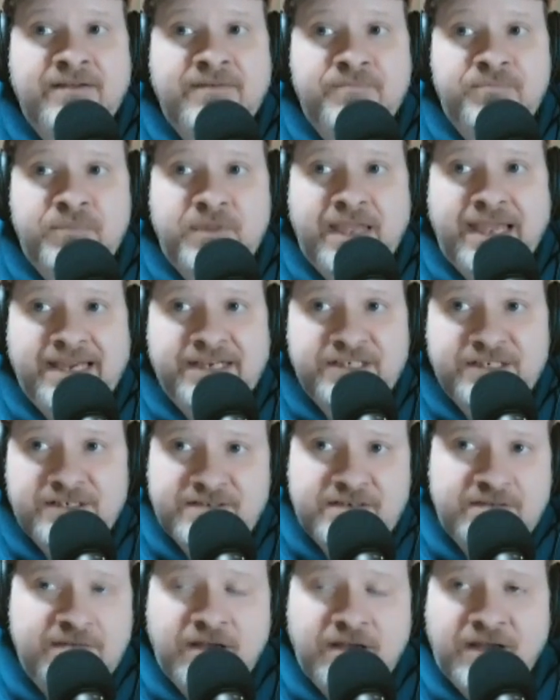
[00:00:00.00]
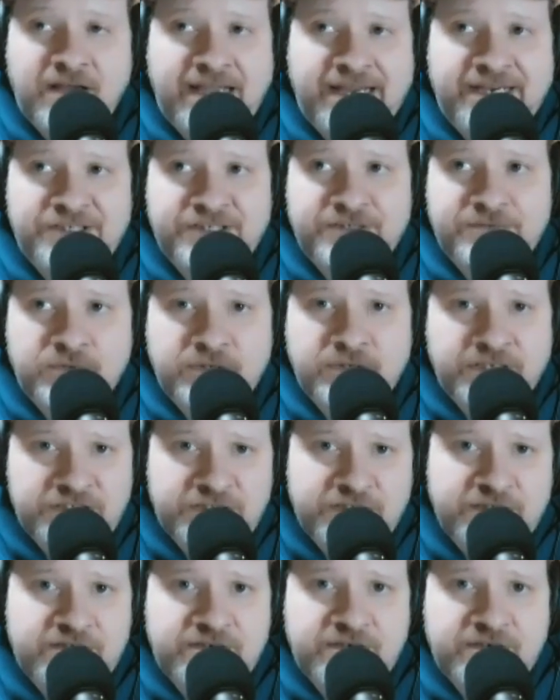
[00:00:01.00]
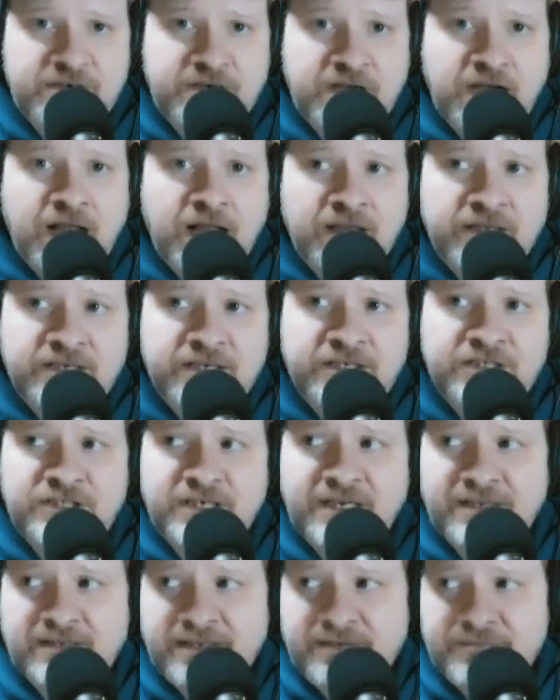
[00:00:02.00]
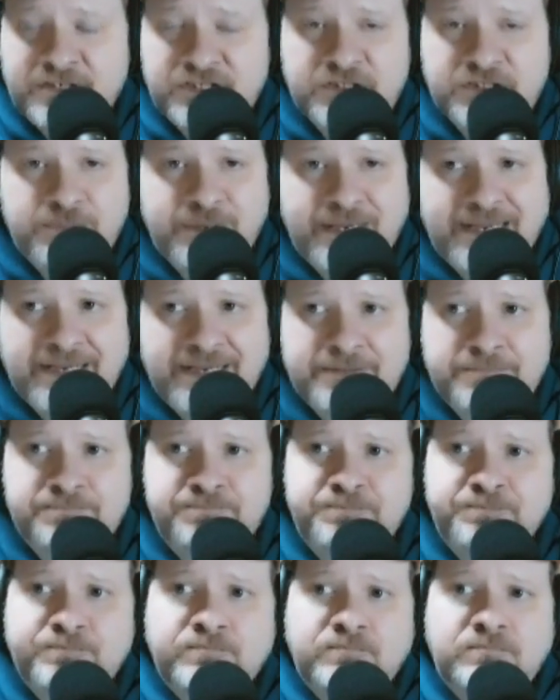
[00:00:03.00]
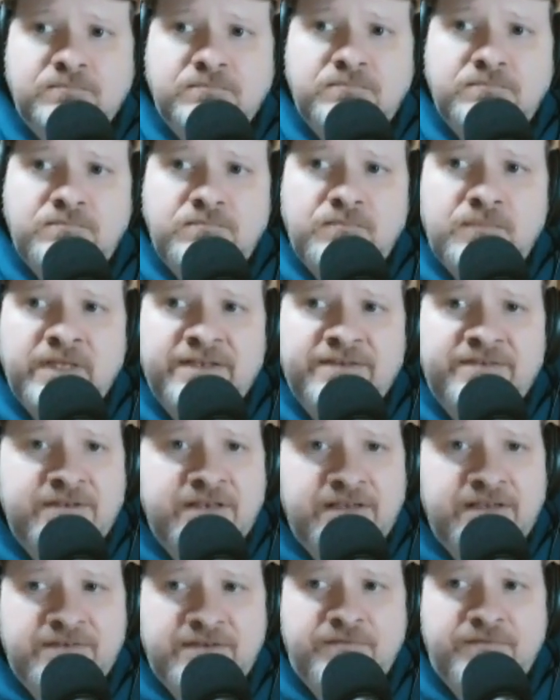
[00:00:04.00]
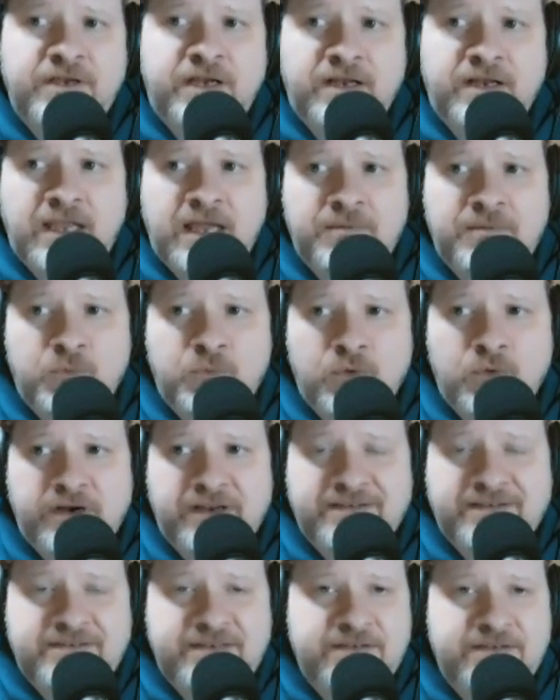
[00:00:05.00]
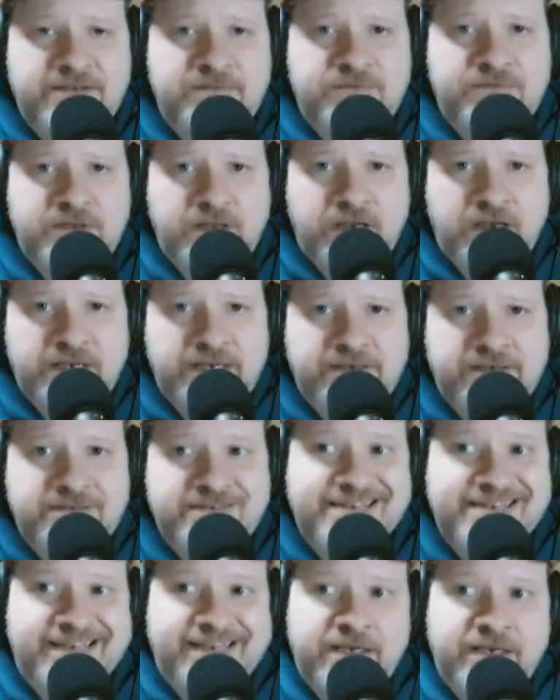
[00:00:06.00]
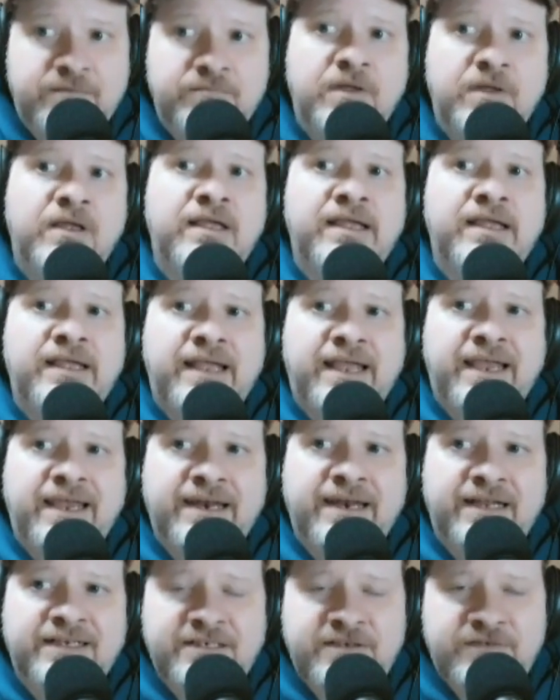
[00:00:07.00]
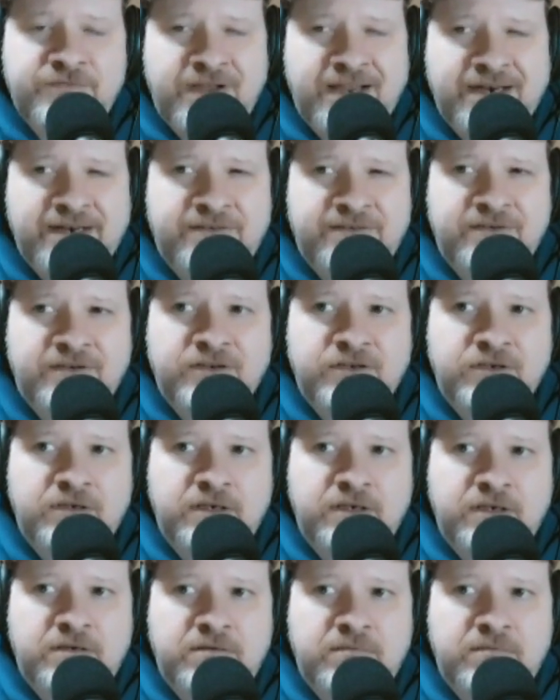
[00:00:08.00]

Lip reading: Asian religions in college. I lived in Japan, and since I've done a lot more extensive study in Zen, and I just find it's a good,